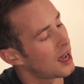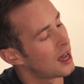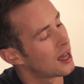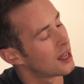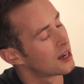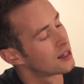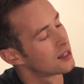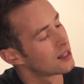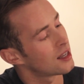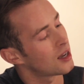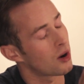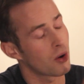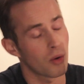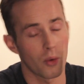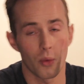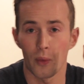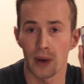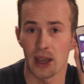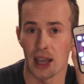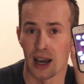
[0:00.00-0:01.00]
And
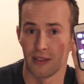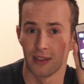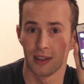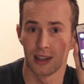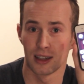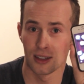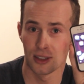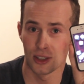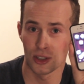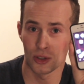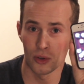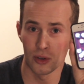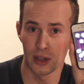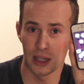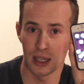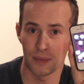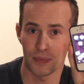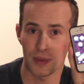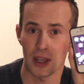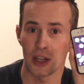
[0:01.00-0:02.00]
a little
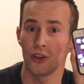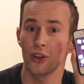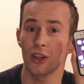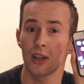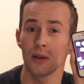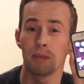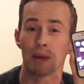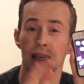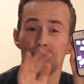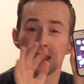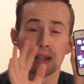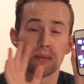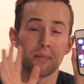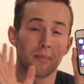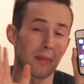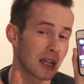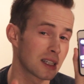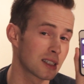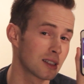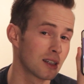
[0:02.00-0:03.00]
story, and you can be as
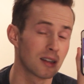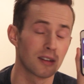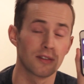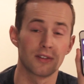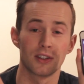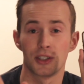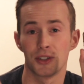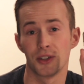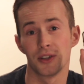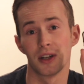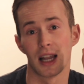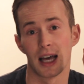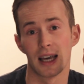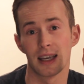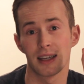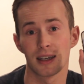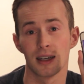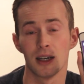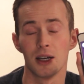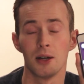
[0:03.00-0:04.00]
imaginative as you
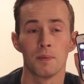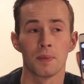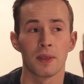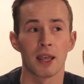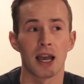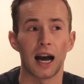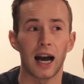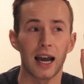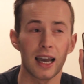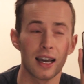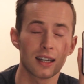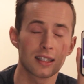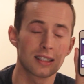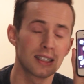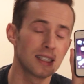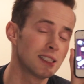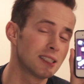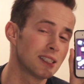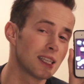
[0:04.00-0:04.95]
like. I actually